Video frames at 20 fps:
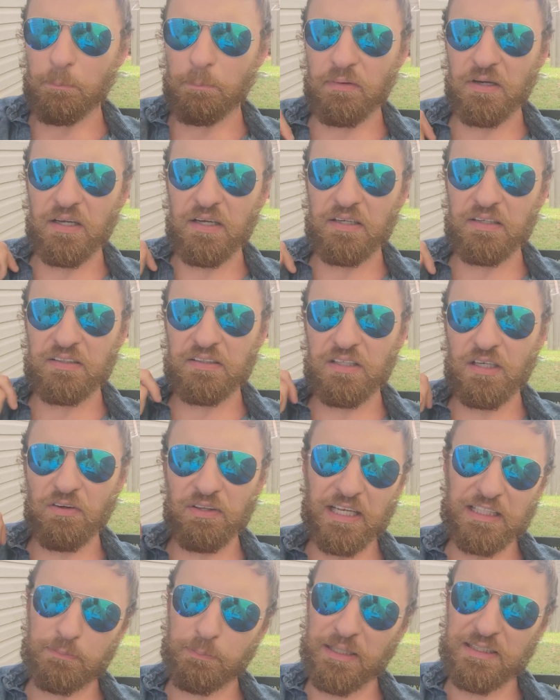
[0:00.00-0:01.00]
but
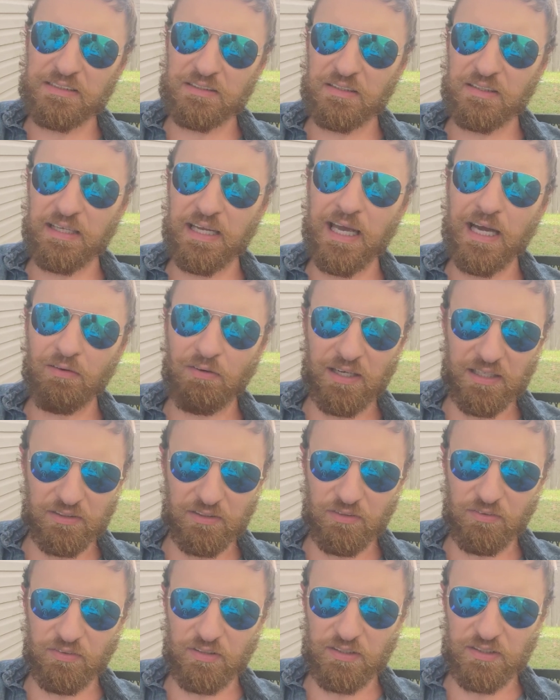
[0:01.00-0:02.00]
that's basically how I
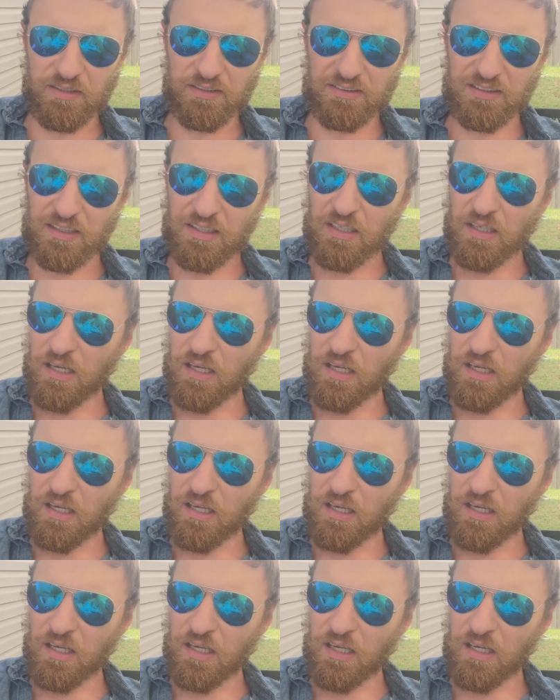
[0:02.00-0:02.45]
do things.